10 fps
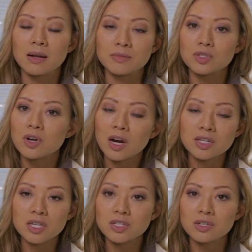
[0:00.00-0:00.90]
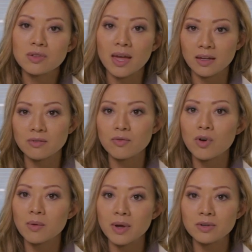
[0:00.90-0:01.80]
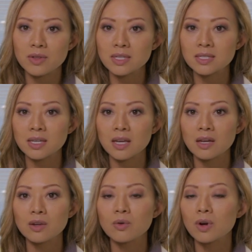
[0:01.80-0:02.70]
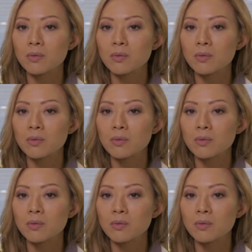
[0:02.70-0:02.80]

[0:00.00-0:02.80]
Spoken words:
scar tissue that can form under the skin, or